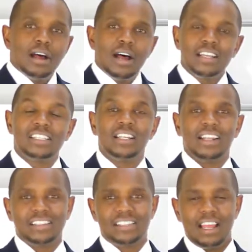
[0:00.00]
until
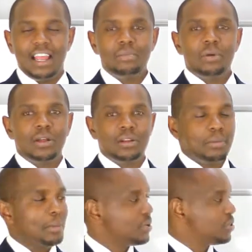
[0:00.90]
next time,
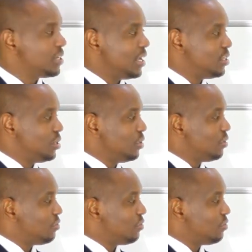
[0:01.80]
remember to stay tuned